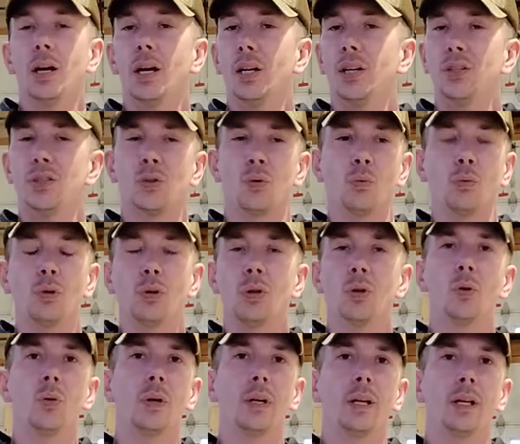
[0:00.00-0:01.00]
just real
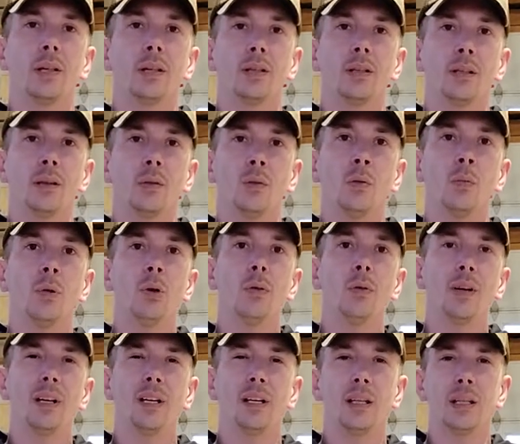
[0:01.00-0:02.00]
quick to remove
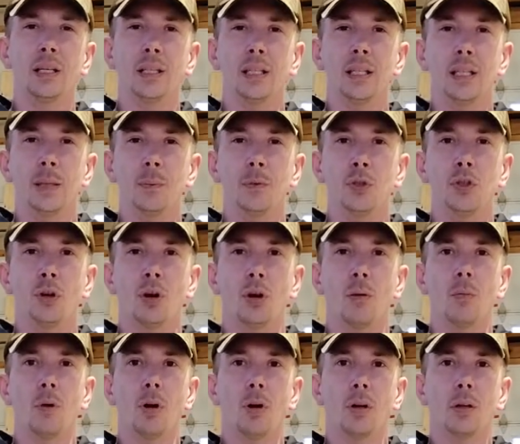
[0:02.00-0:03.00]
any of the deep char
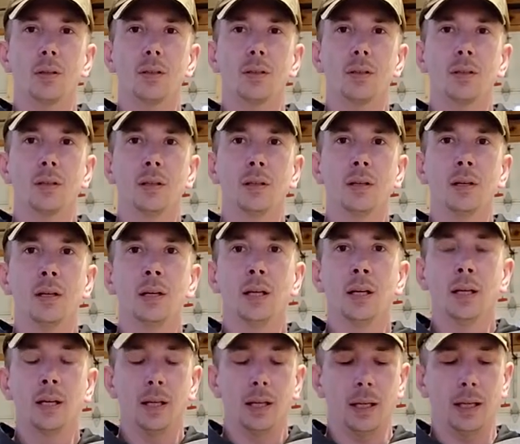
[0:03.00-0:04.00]
marks.
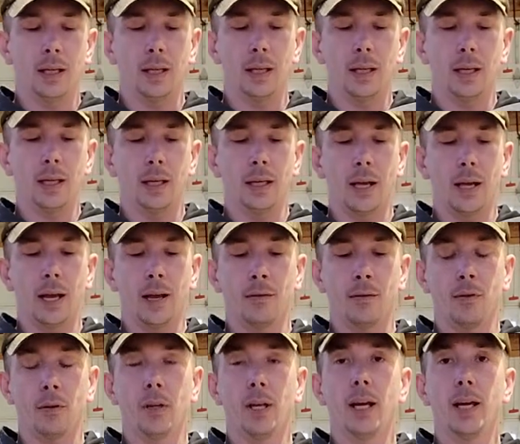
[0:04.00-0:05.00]
And then
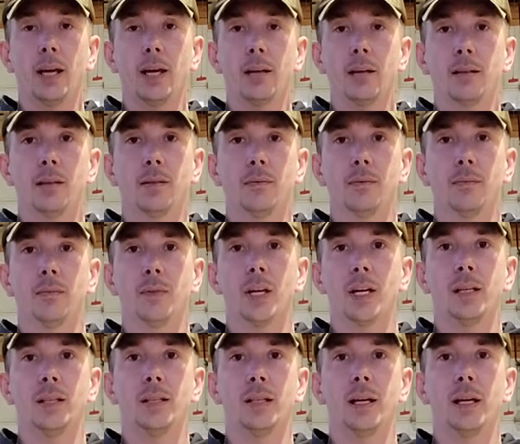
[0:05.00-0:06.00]
after that, I
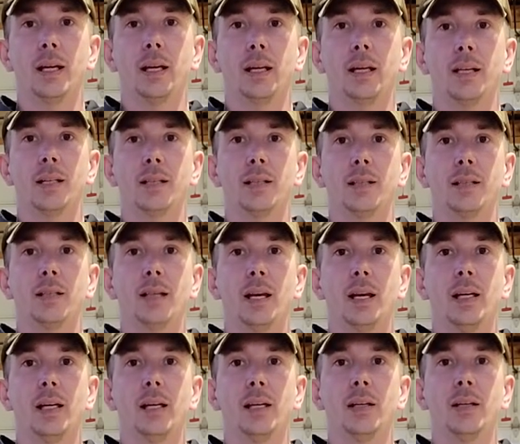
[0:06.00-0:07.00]
take and I
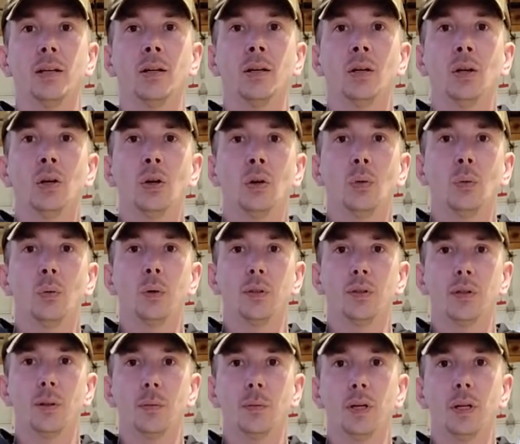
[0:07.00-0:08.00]
stain it with
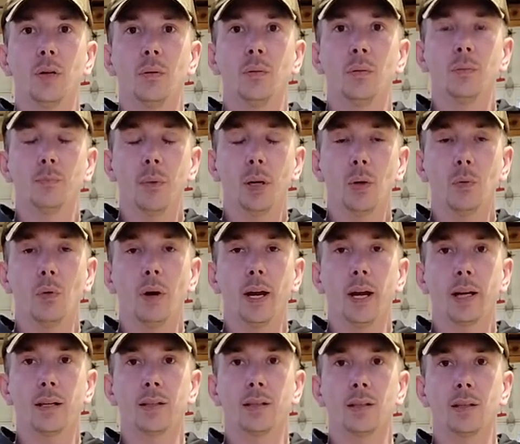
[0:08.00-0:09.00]
some
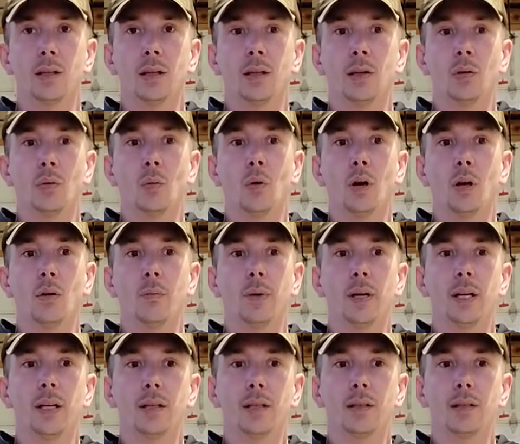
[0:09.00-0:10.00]
Minwax
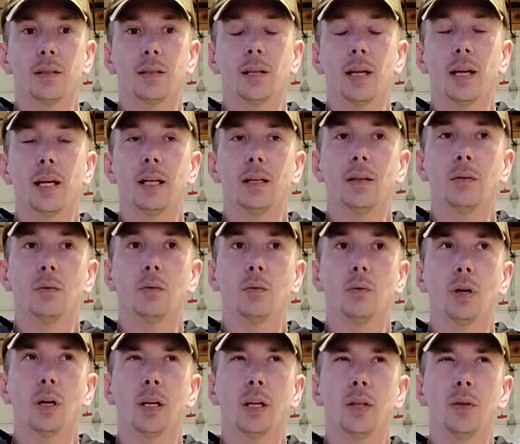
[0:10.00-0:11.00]
water-based stain.
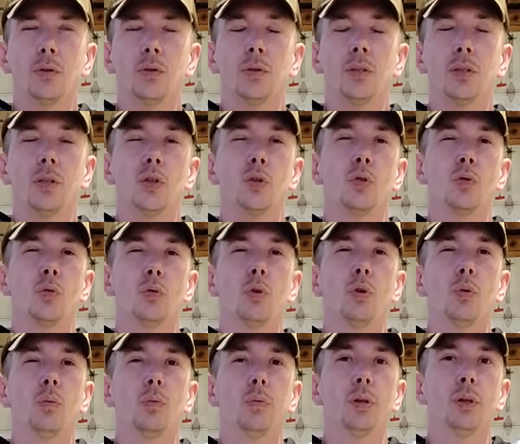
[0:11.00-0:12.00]
I use the
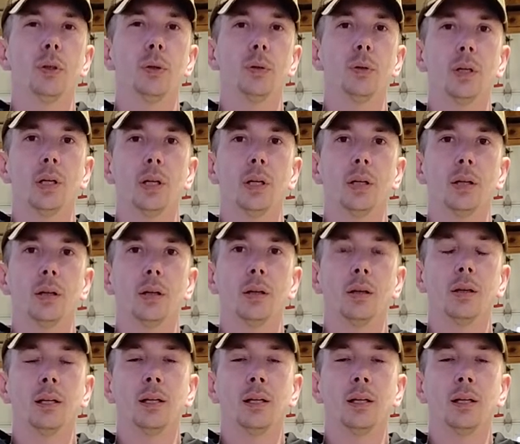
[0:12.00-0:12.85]
True Blue color.